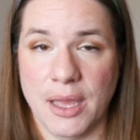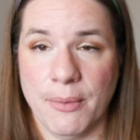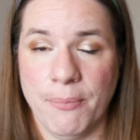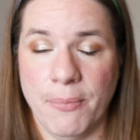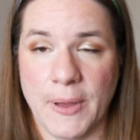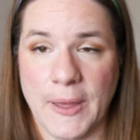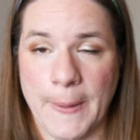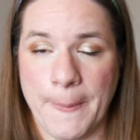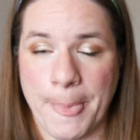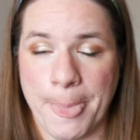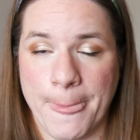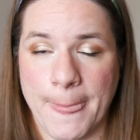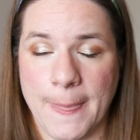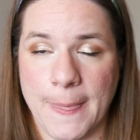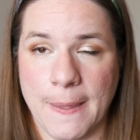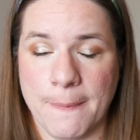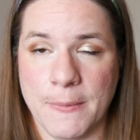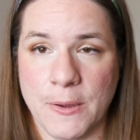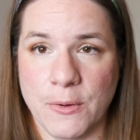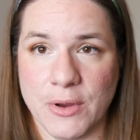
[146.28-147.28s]
but
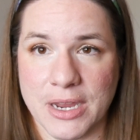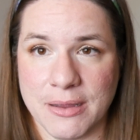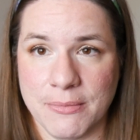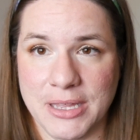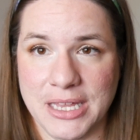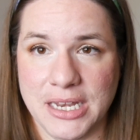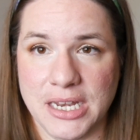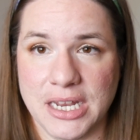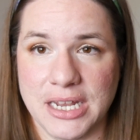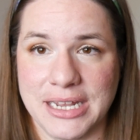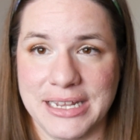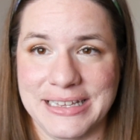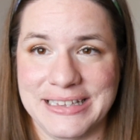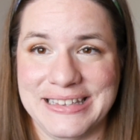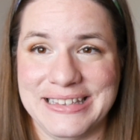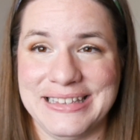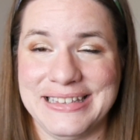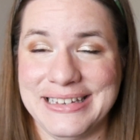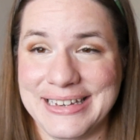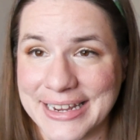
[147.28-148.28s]
let me recommend
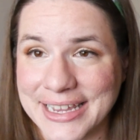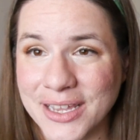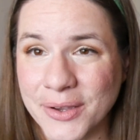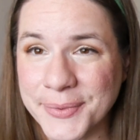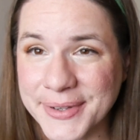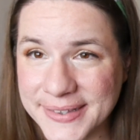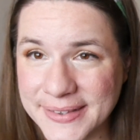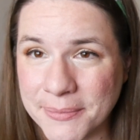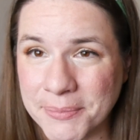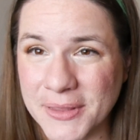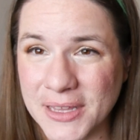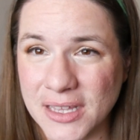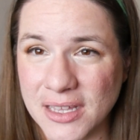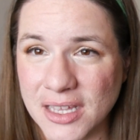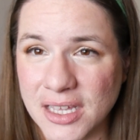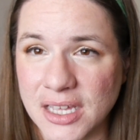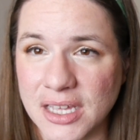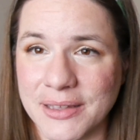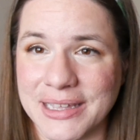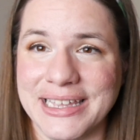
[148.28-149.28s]
sticking with
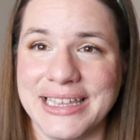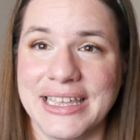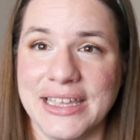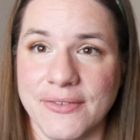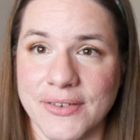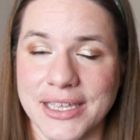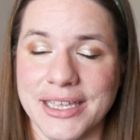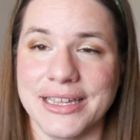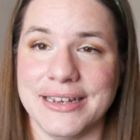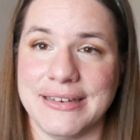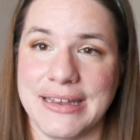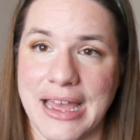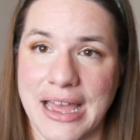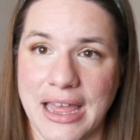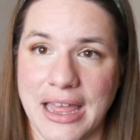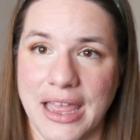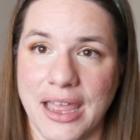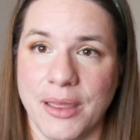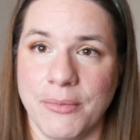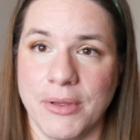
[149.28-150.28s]
something, giving it
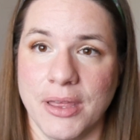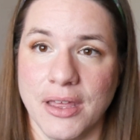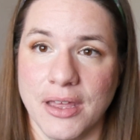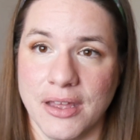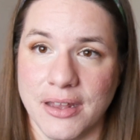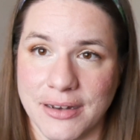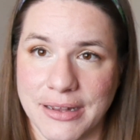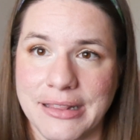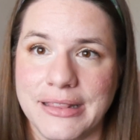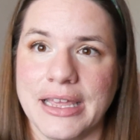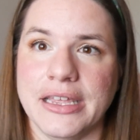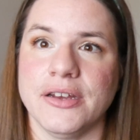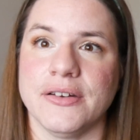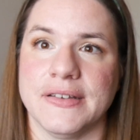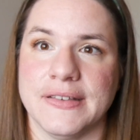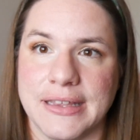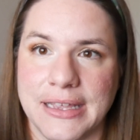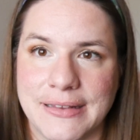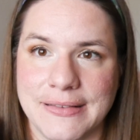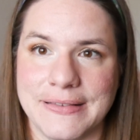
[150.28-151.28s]
time to let your
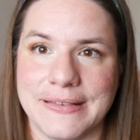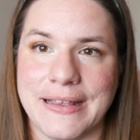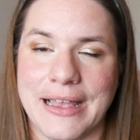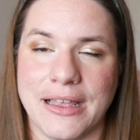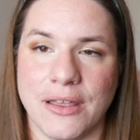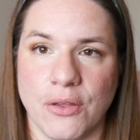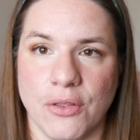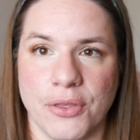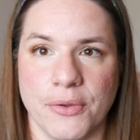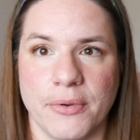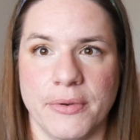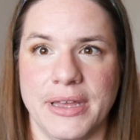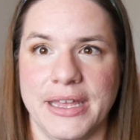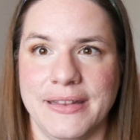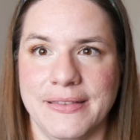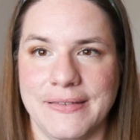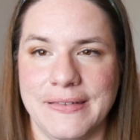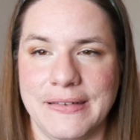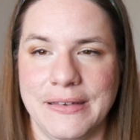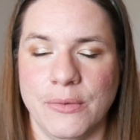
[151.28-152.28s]
skin cycle through it
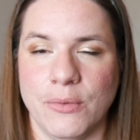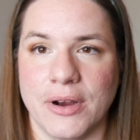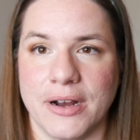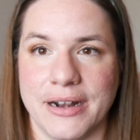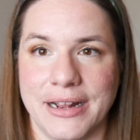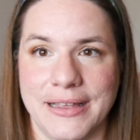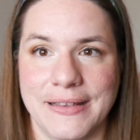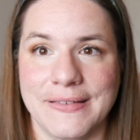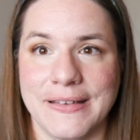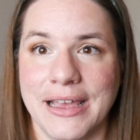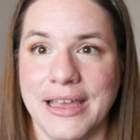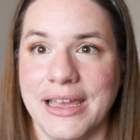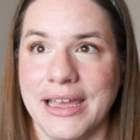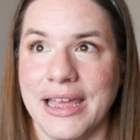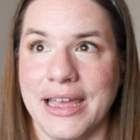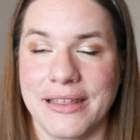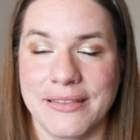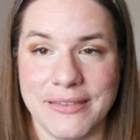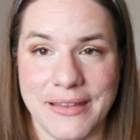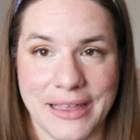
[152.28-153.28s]
and see where it is,
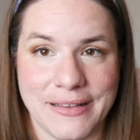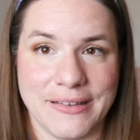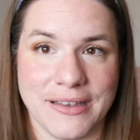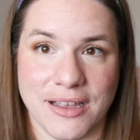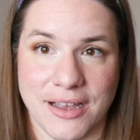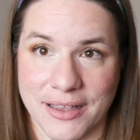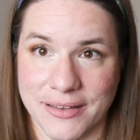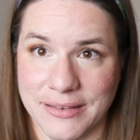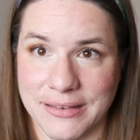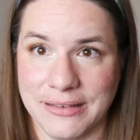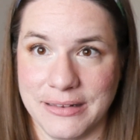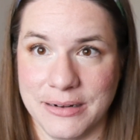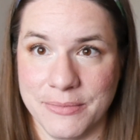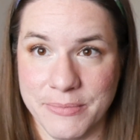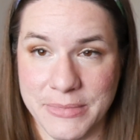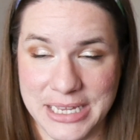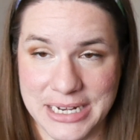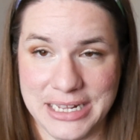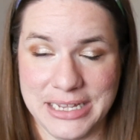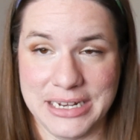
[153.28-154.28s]
unless it causes an
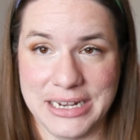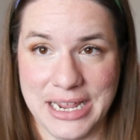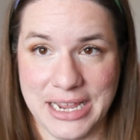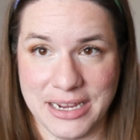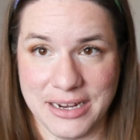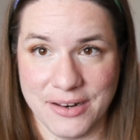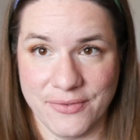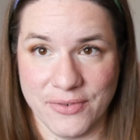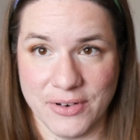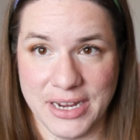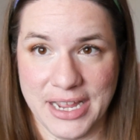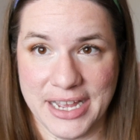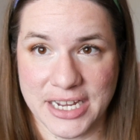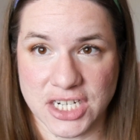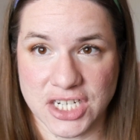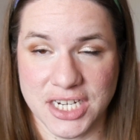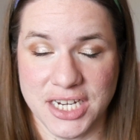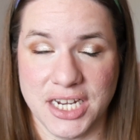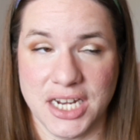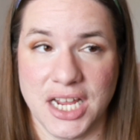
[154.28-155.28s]
immediate negative
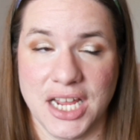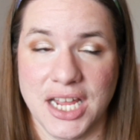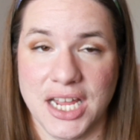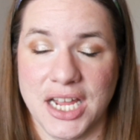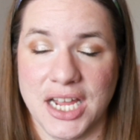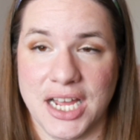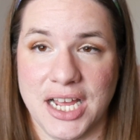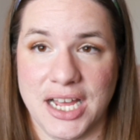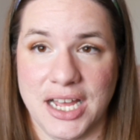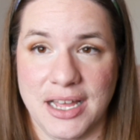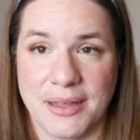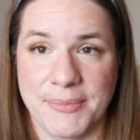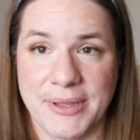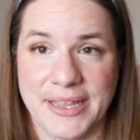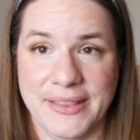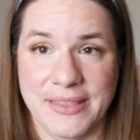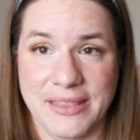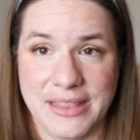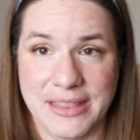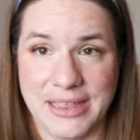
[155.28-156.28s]
reaction.
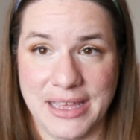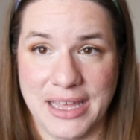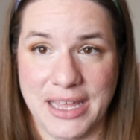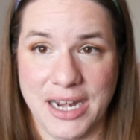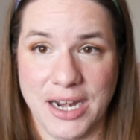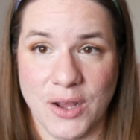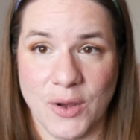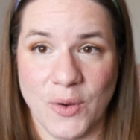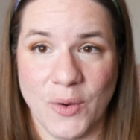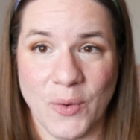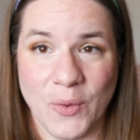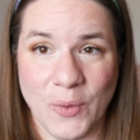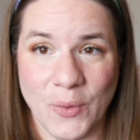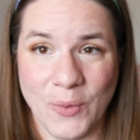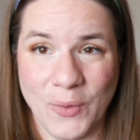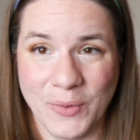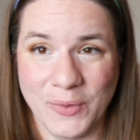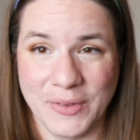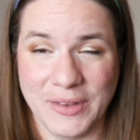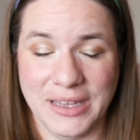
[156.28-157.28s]
And then
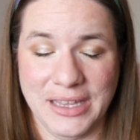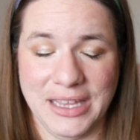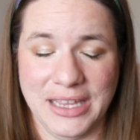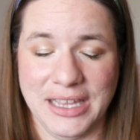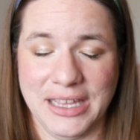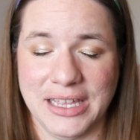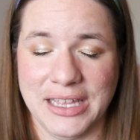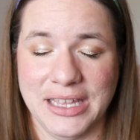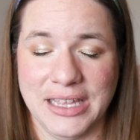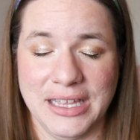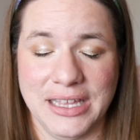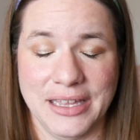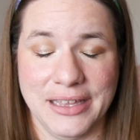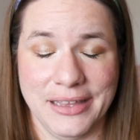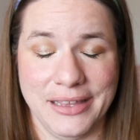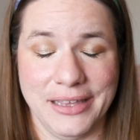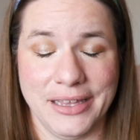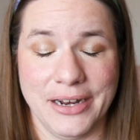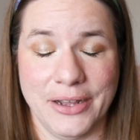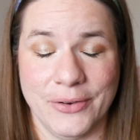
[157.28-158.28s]
only,
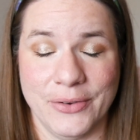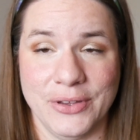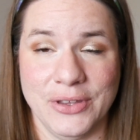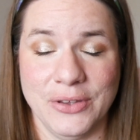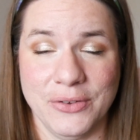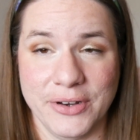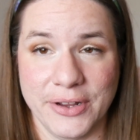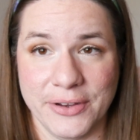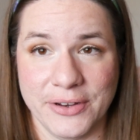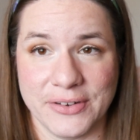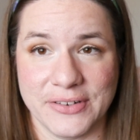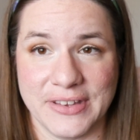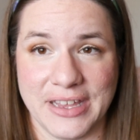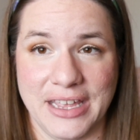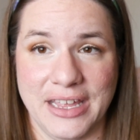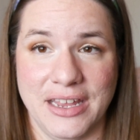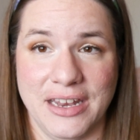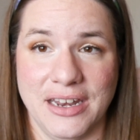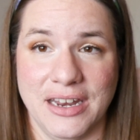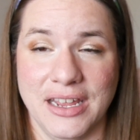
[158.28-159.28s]
you know your
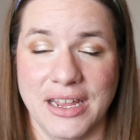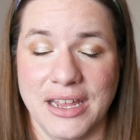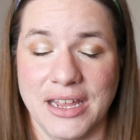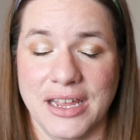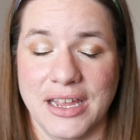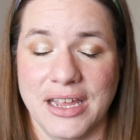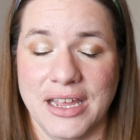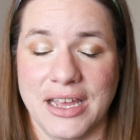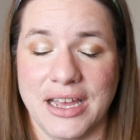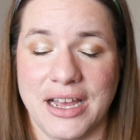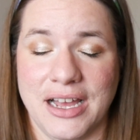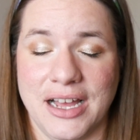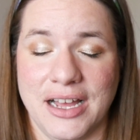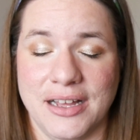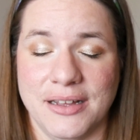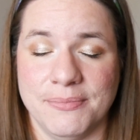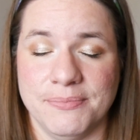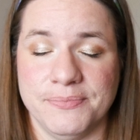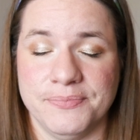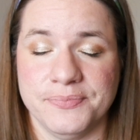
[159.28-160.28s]
skin,
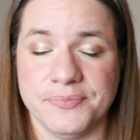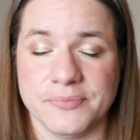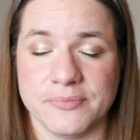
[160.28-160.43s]
and